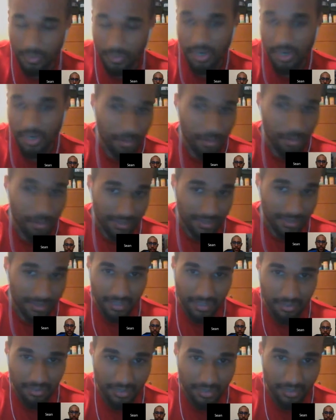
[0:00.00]
know about
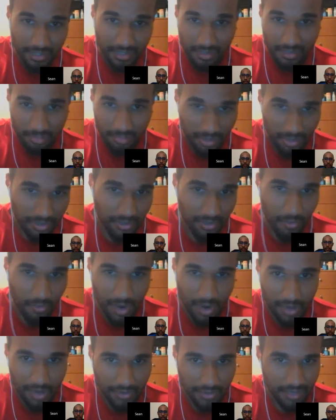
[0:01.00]
Zelda and the Breath of the
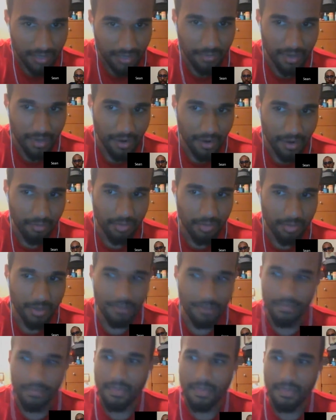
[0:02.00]
Wild coming out, but